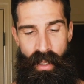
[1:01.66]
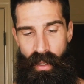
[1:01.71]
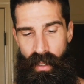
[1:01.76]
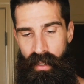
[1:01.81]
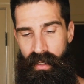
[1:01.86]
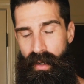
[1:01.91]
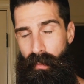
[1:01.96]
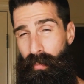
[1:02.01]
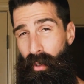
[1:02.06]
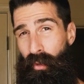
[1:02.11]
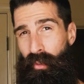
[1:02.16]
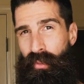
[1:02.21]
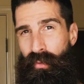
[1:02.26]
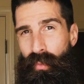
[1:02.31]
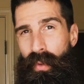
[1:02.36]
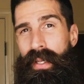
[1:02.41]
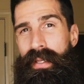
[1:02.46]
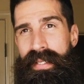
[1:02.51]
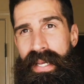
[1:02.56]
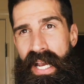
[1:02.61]
a number
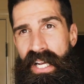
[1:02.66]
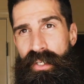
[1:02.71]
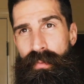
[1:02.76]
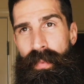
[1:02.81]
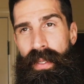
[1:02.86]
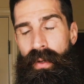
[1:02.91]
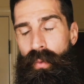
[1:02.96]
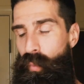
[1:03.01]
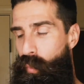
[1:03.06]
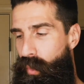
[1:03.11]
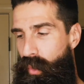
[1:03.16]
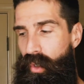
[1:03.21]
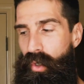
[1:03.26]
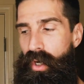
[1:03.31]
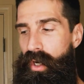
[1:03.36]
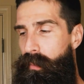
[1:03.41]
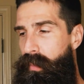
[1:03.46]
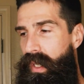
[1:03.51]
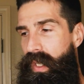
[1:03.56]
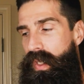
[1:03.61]
three attachment. We're
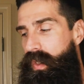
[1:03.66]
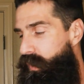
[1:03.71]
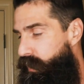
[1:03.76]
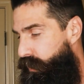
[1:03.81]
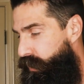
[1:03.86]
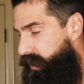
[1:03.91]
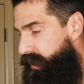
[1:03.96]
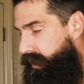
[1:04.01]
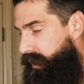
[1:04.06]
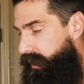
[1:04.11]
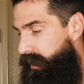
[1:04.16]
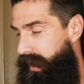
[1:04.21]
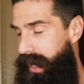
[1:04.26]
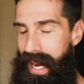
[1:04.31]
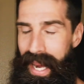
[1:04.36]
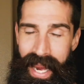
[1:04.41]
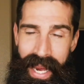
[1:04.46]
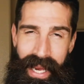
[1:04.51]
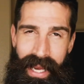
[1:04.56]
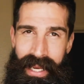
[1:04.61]
going to be using
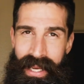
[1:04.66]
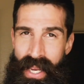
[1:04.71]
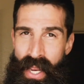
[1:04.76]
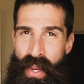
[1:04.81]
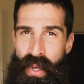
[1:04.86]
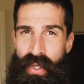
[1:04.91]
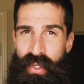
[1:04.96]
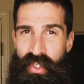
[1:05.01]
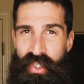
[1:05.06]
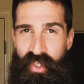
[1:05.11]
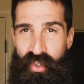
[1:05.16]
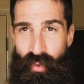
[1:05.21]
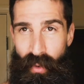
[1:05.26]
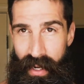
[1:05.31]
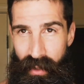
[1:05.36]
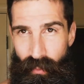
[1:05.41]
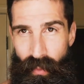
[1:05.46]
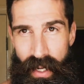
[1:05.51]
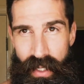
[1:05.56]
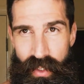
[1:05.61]
a
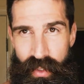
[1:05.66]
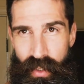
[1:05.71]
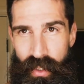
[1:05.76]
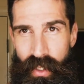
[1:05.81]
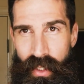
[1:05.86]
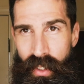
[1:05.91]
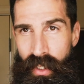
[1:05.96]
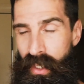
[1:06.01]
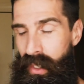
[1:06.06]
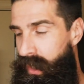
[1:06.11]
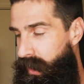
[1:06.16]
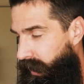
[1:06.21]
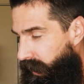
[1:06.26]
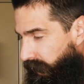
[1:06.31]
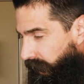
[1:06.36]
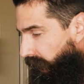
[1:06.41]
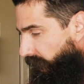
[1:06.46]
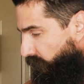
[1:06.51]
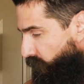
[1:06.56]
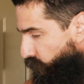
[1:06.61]
straight razor,
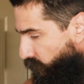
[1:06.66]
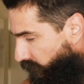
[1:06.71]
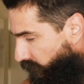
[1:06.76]
and